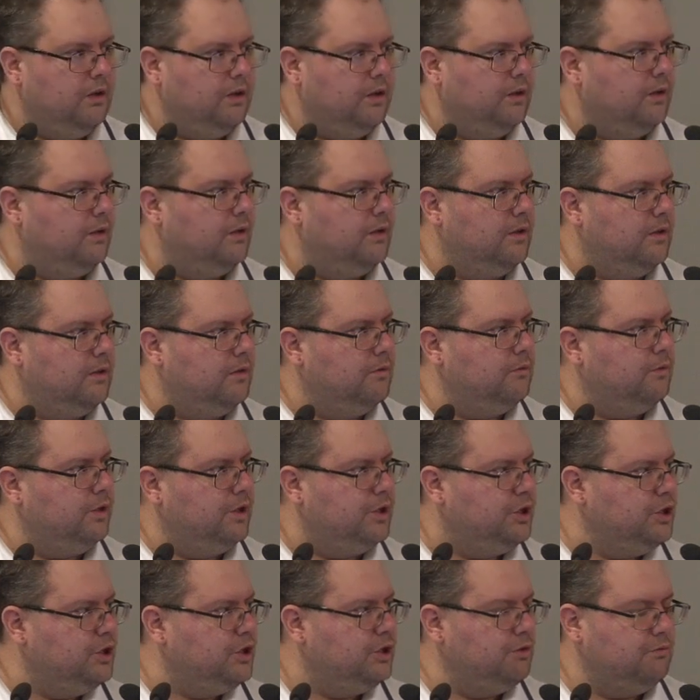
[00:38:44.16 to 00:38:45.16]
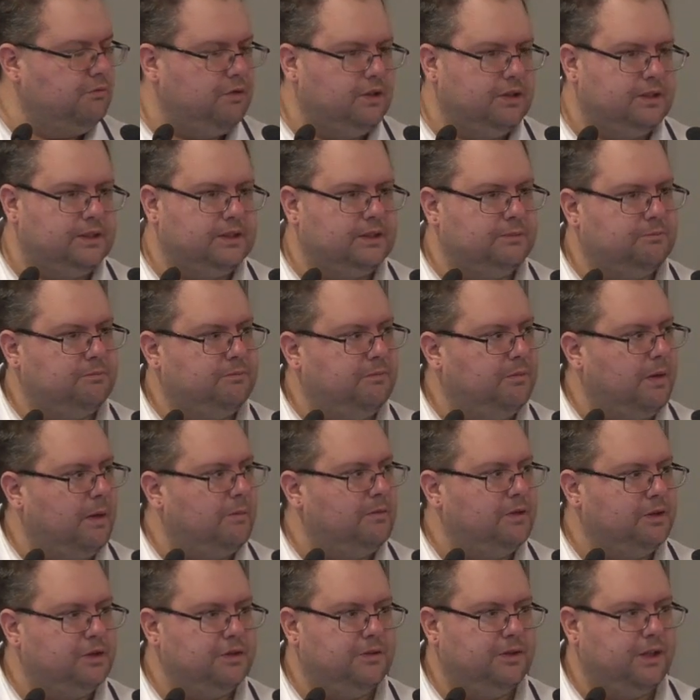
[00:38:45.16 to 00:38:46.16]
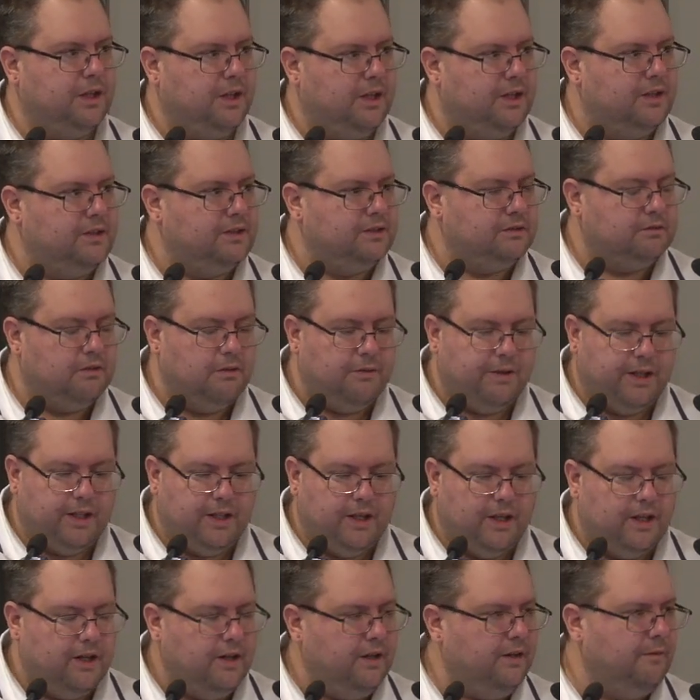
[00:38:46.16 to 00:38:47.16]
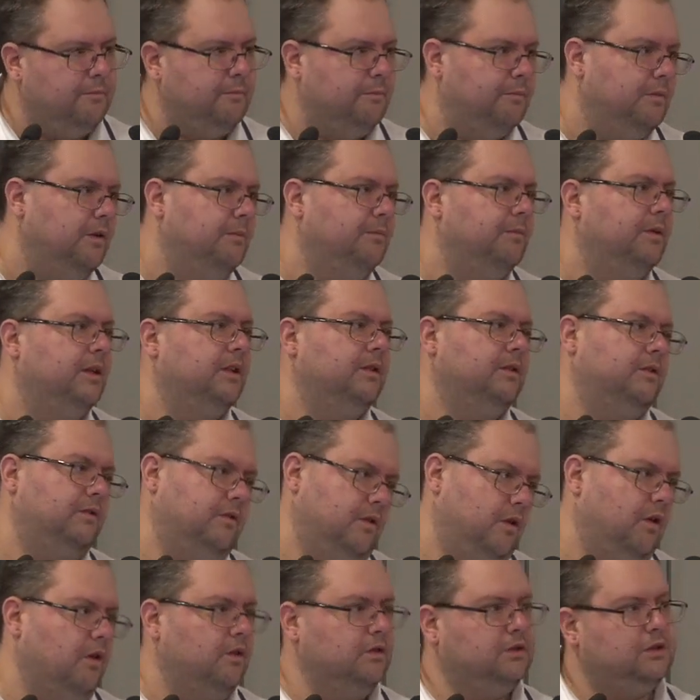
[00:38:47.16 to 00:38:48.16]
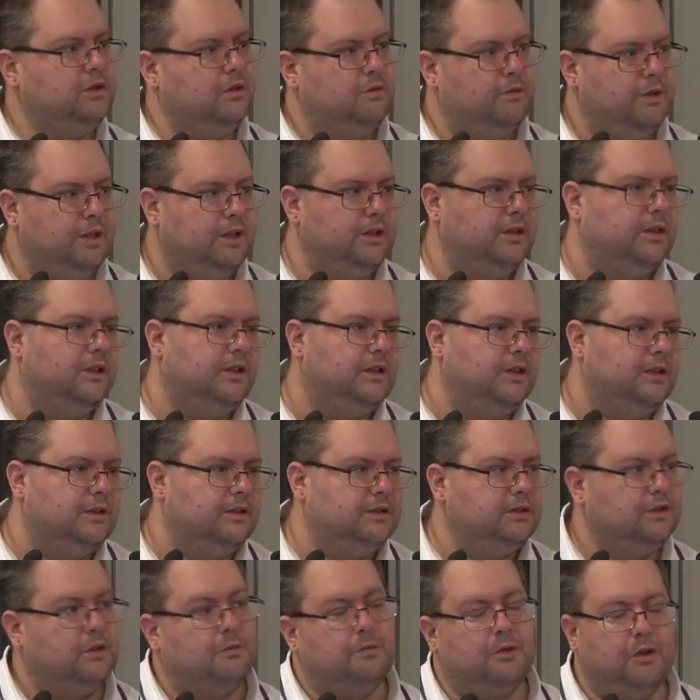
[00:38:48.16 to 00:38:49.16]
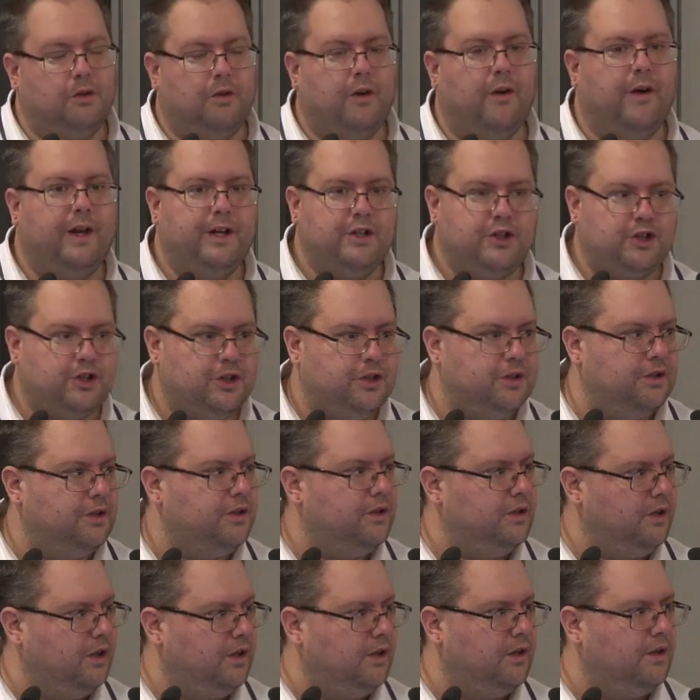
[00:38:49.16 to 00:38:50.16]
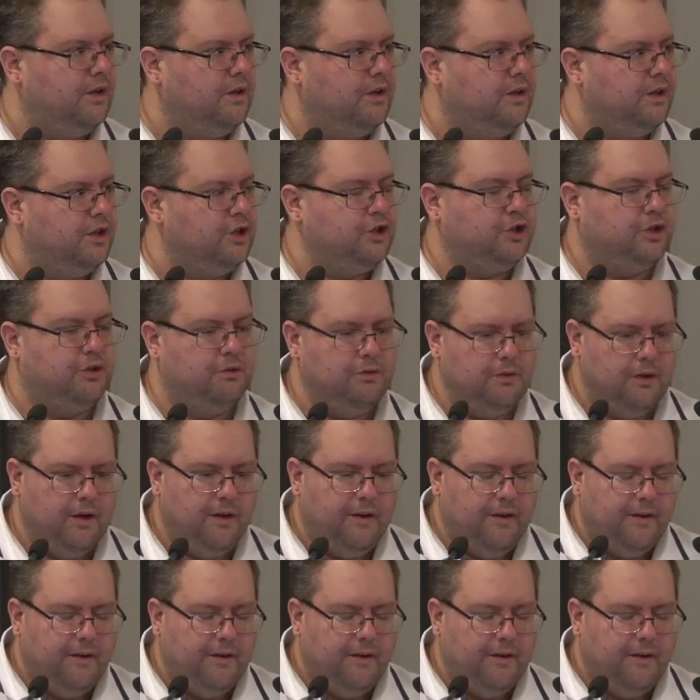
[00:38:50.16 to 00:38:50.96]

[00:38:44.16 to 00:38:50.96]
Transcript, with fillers: uh, which was published in Slovenia, but also with a Serbo-Croatian uh, issue.